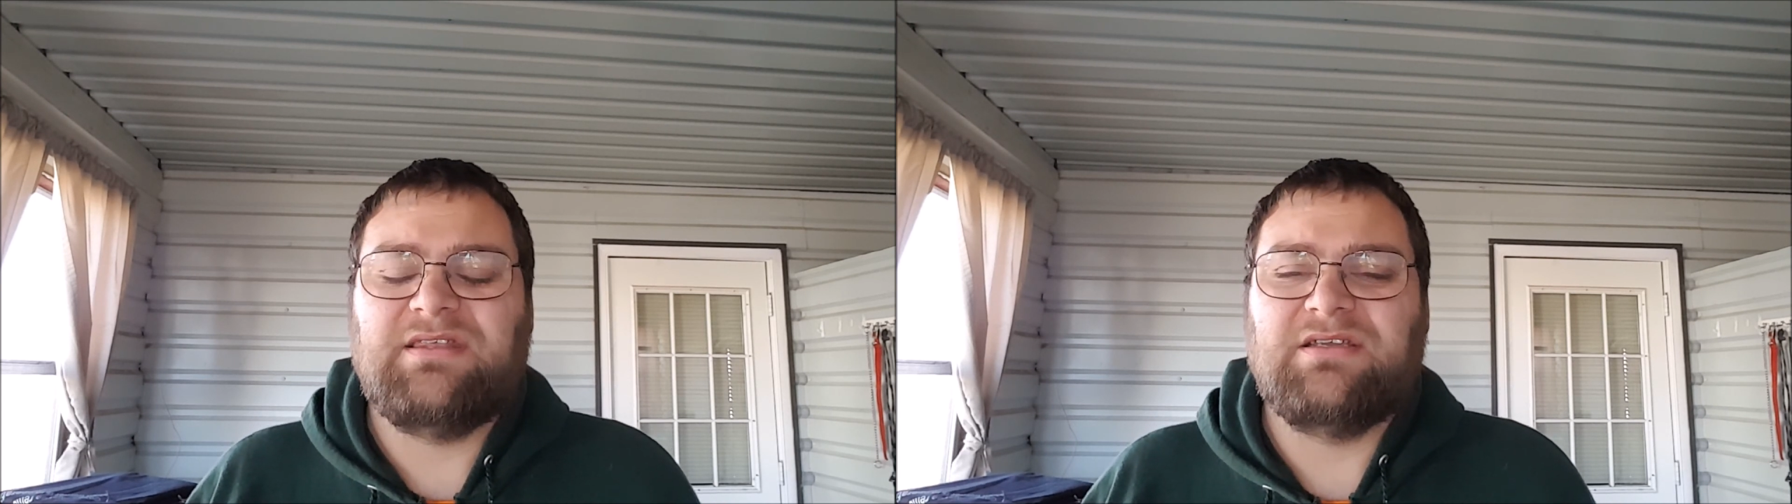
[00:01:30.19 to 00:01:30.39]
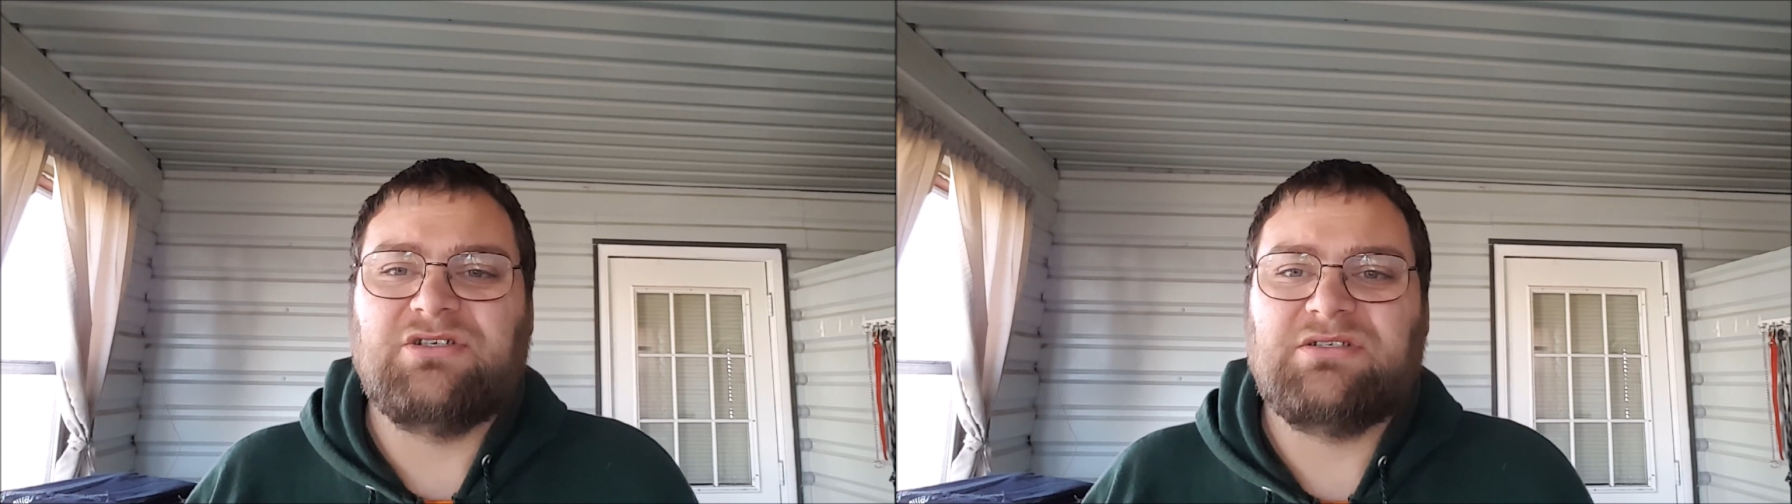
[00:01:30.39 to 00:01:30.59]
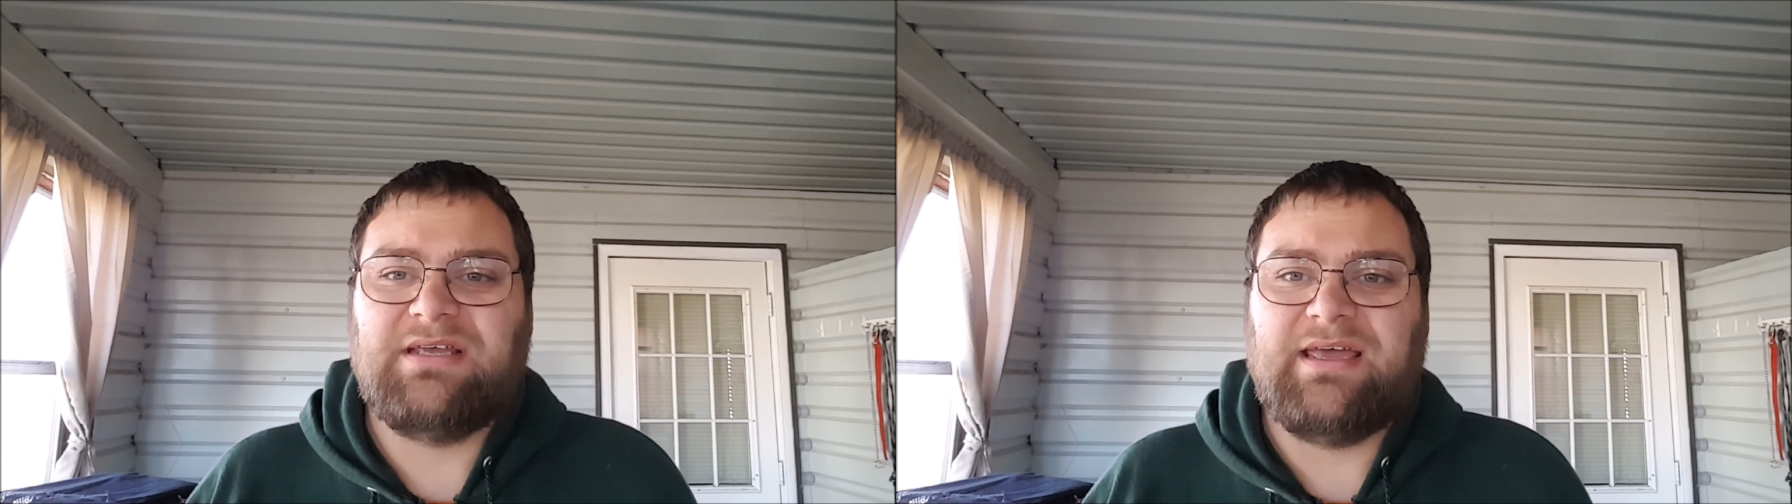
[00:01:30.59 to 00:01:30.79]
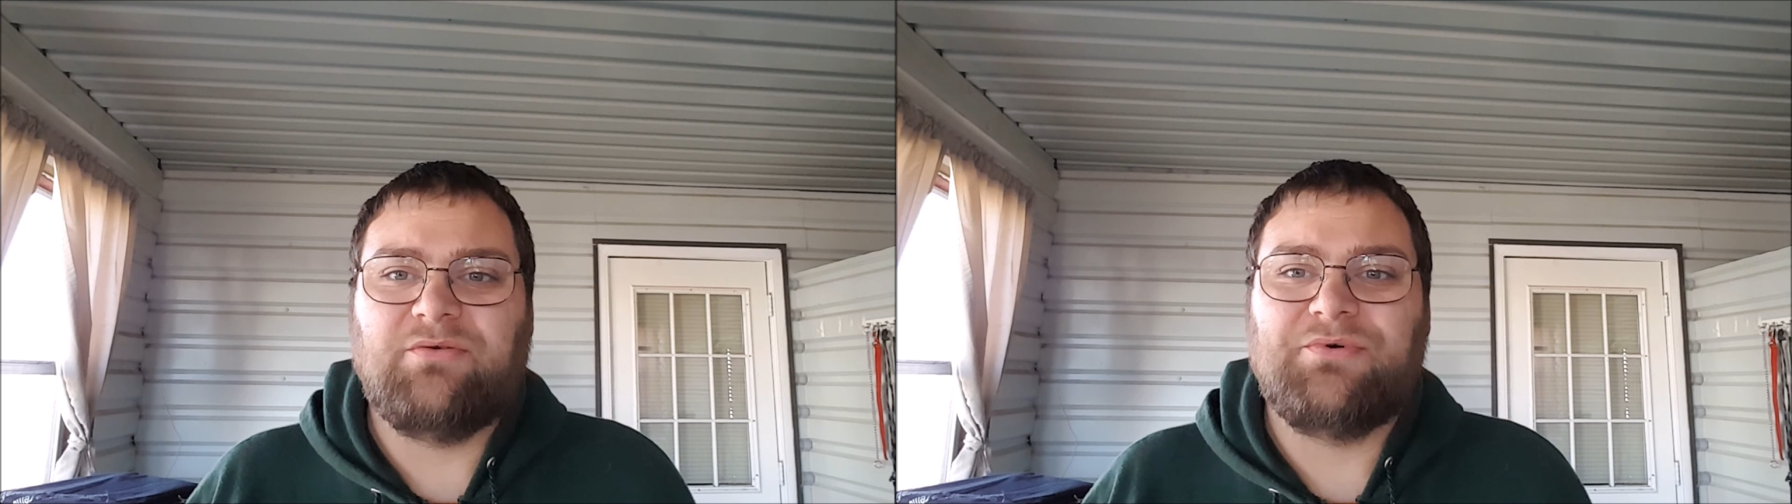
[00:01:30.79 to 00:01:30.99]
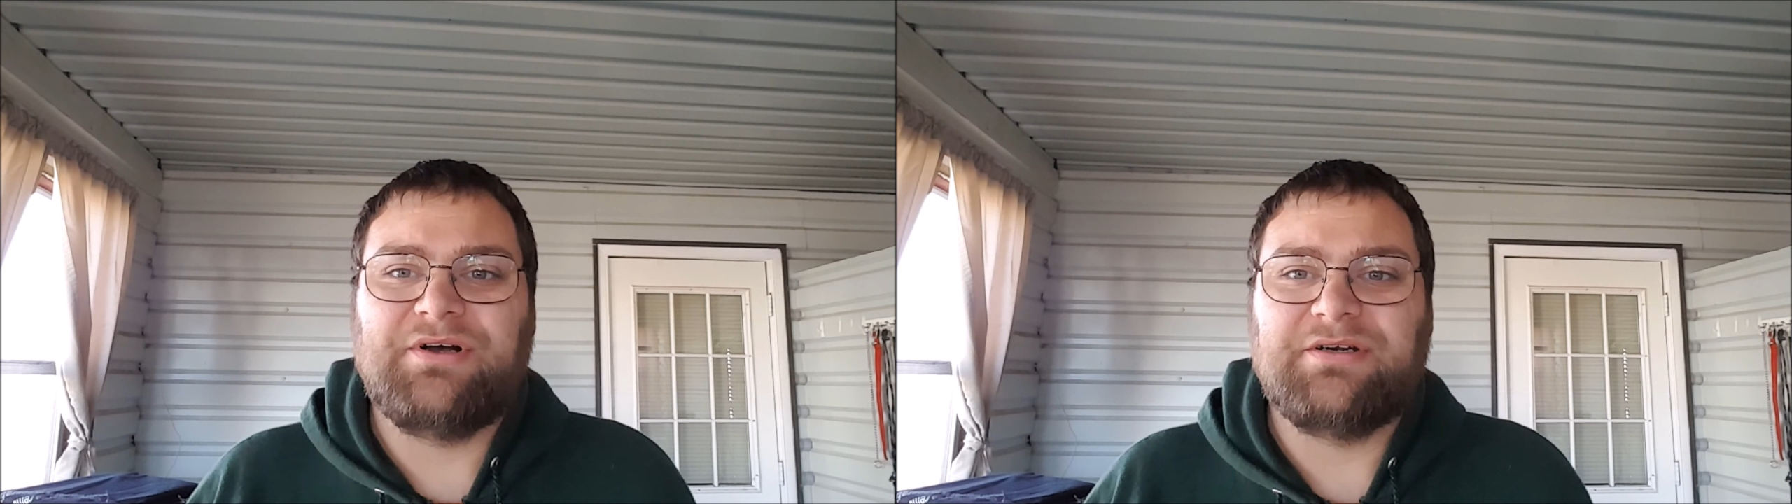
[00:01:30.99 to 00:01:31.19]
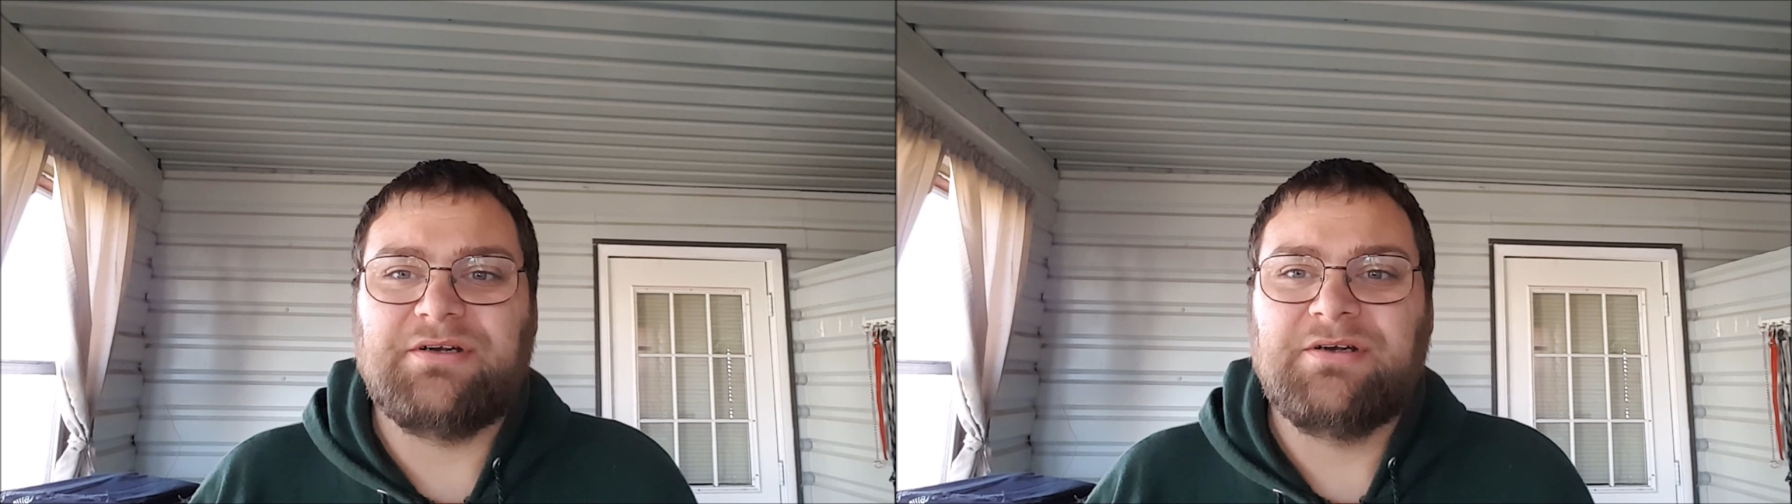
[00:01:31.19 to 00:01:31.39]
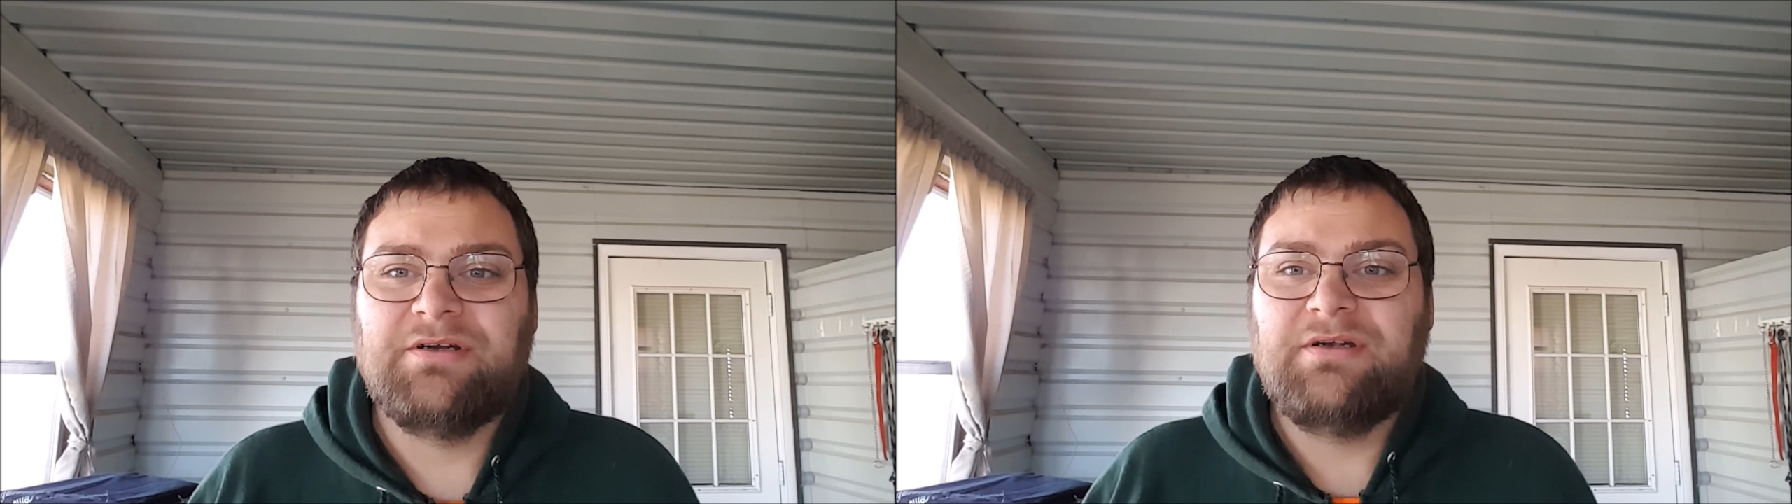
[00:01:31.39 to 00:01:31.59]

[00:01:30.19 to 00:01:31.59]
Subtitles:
then just add water